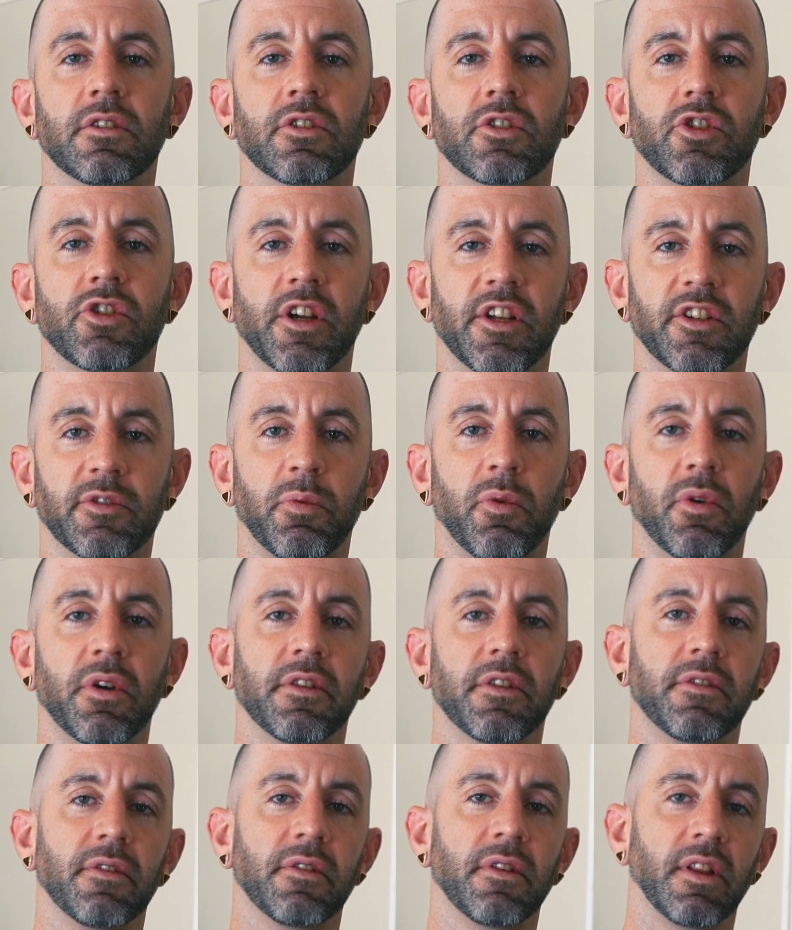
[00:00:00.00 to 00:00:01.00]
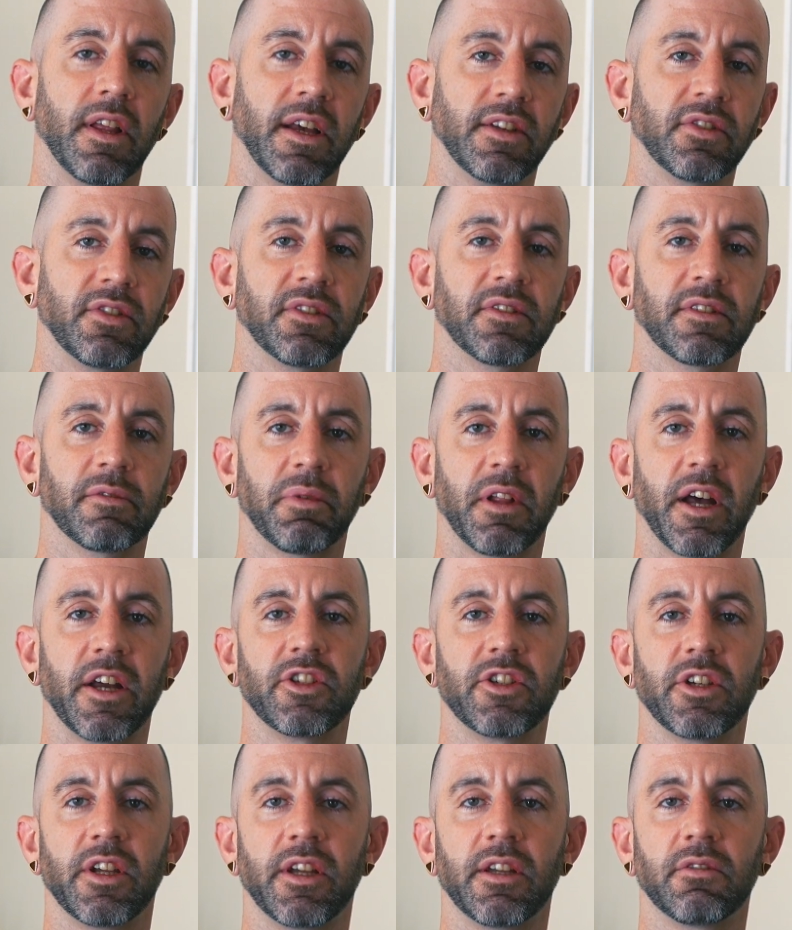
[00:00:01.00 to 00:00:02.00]
transported through the licensed supply
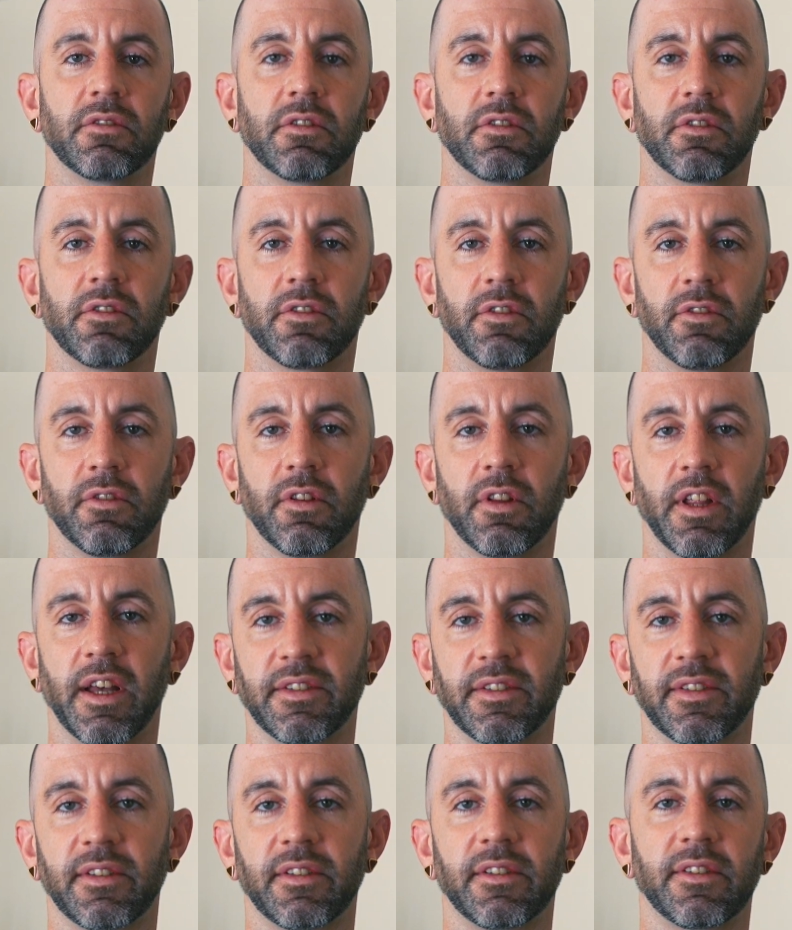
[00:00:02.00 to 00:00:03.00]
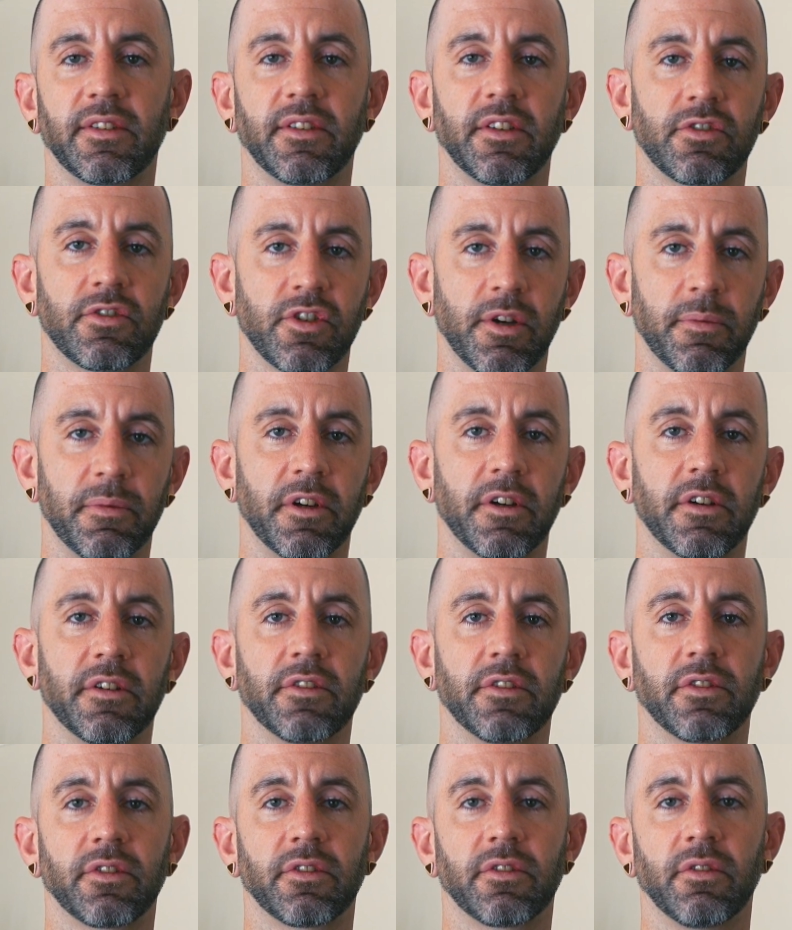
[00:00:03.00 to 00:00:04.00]
chain, through the licensed
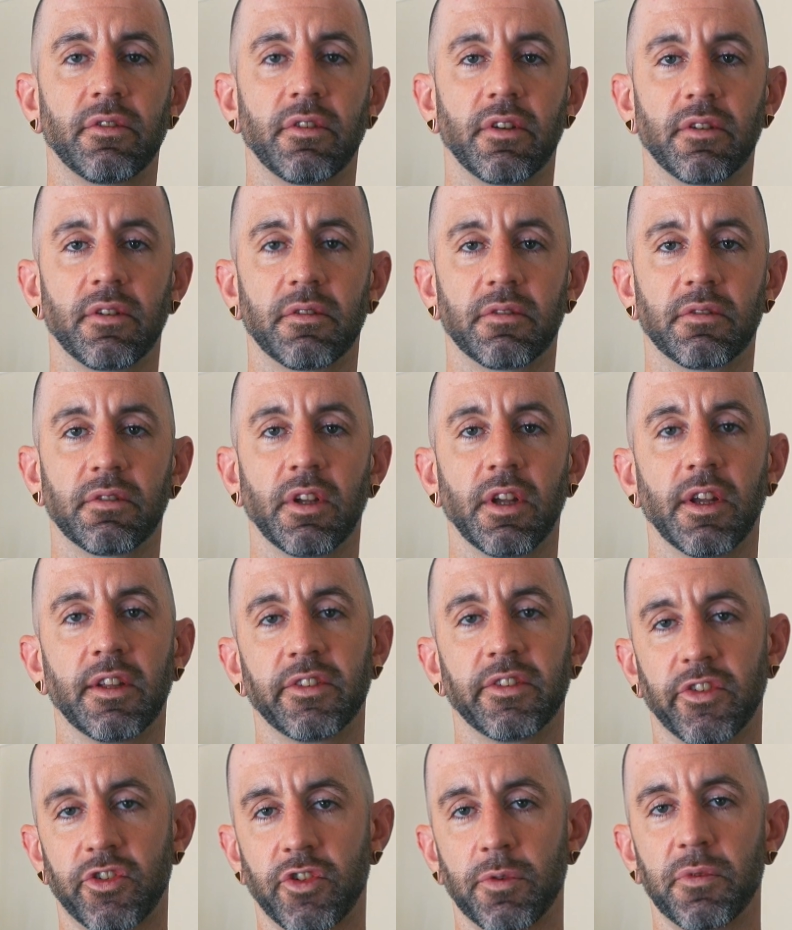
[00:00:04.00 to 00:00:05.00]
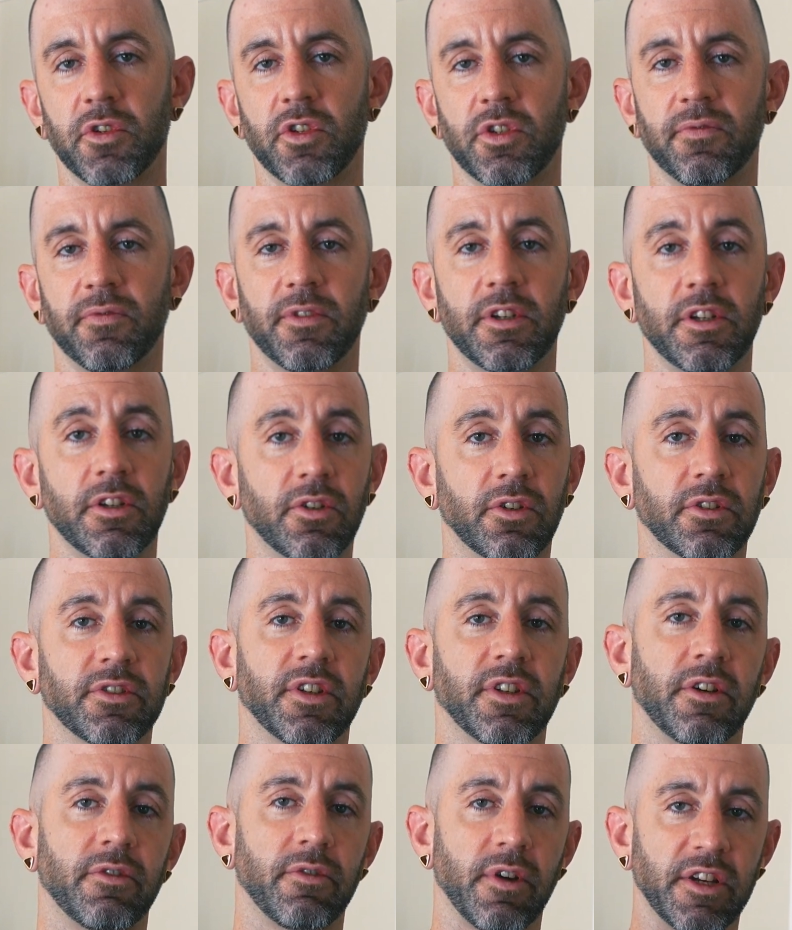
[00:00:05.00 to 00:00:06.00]
distributors, through the distribution vehicles
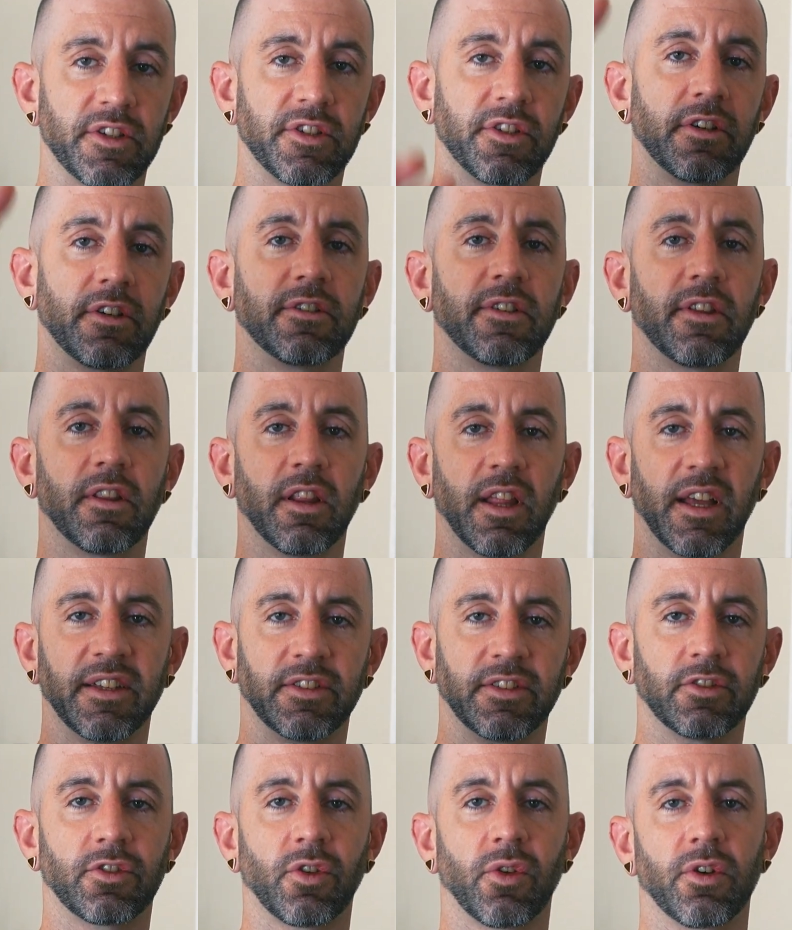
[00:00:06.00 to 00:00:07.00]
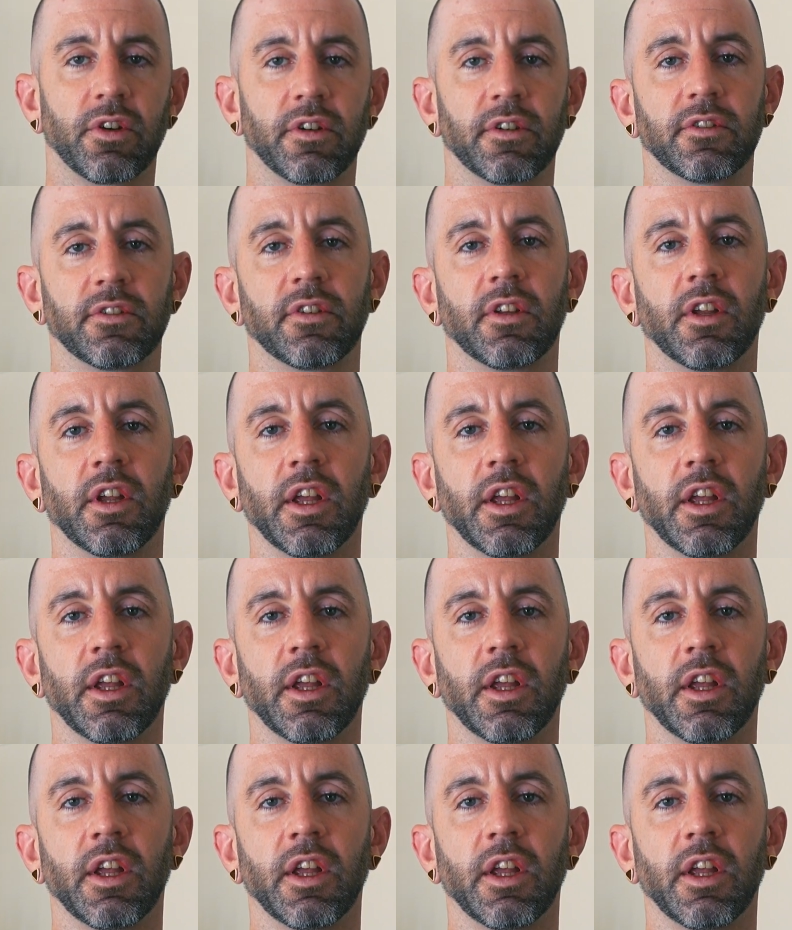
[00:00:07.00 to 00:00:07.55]
that are registered to the license holders.